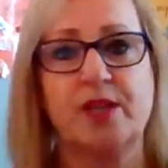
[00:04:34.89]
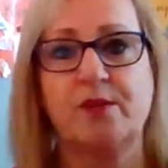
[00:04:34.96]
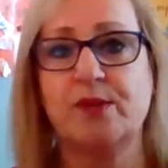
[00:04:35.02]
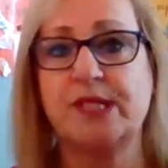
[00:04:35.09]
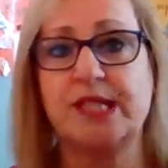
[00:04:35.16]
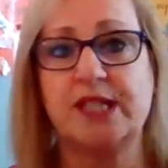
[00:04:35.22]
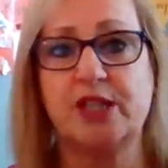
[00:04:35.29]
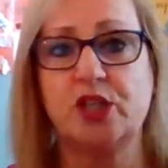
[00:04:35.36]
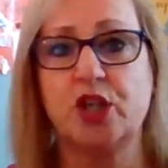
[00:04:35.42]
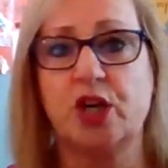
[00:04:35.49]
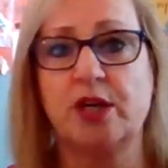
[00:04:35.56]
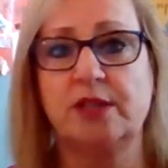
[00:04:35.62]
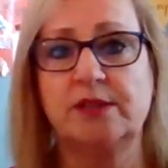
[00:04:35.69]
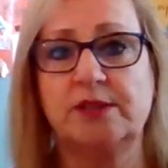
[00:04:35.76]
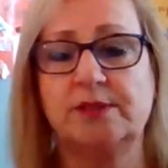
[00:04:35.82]
Was it the
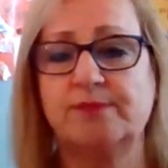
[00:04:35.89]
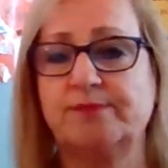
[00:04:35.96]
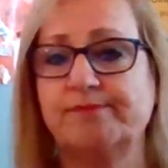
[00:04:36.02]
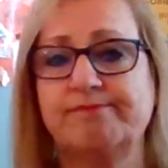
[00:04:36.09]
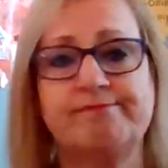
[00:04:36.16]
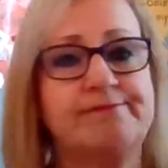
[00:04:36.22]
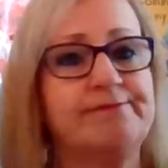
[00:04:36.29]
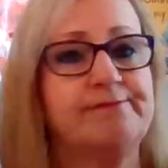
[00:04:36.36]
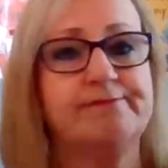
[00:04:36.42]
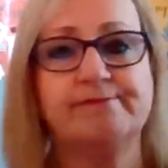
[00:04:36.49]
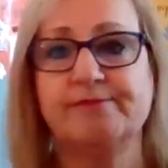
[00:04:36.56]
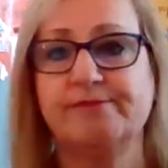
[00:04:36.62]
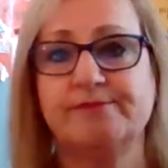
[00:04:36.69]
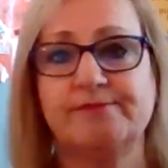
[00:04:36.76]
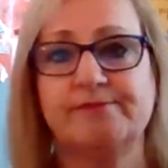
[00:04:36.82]
dog?
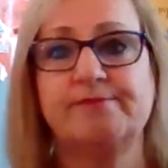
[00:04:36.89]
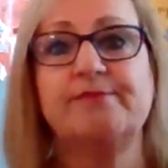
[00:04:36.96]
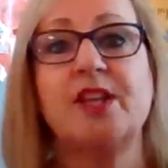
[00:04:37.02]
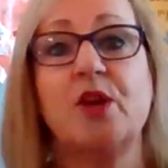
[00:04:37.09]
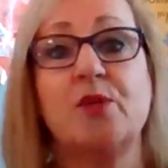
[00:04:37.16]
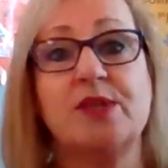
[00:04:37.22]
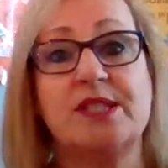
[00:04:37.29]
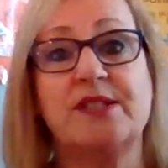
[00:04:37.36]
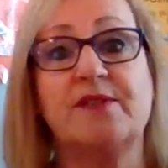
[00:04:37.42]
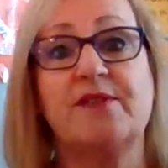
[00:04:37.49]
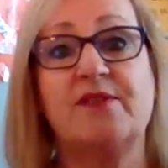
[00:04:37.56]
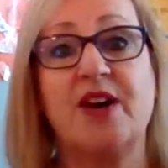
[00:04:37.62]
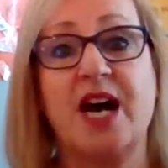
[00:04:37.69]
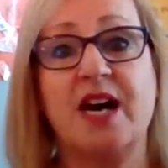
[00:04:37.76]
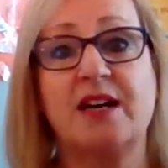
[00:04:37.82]
was a
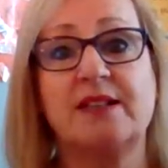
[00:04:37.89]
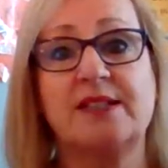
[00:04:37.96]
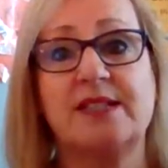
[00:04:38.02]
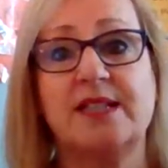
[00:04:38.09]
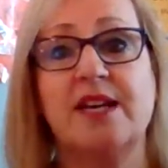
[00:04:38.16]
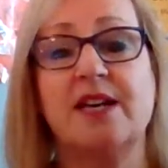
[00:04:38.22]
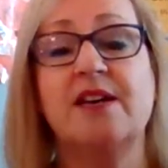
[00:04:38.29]
fox.